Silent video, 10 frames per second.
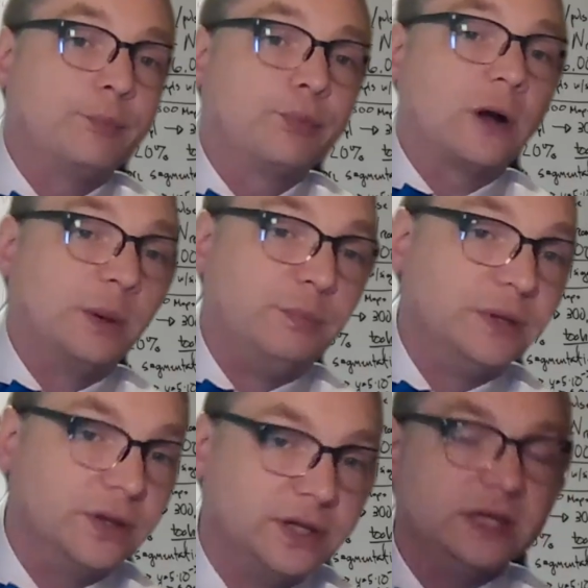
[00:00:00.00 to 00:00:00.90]

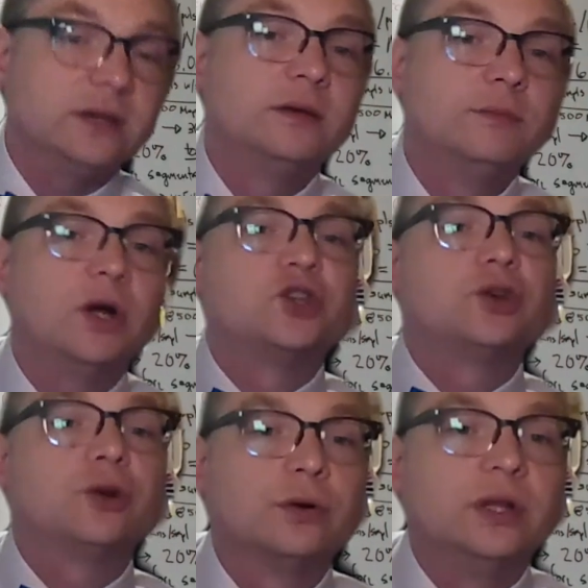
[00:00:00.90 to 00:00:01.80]
probability much
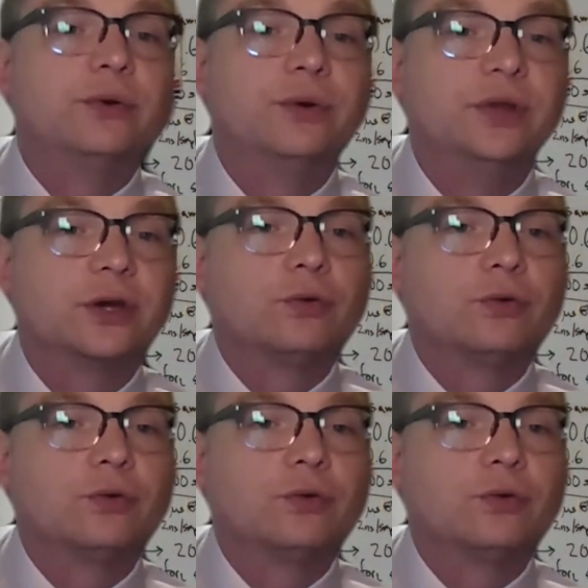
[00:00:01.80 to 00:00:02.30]
earlier in the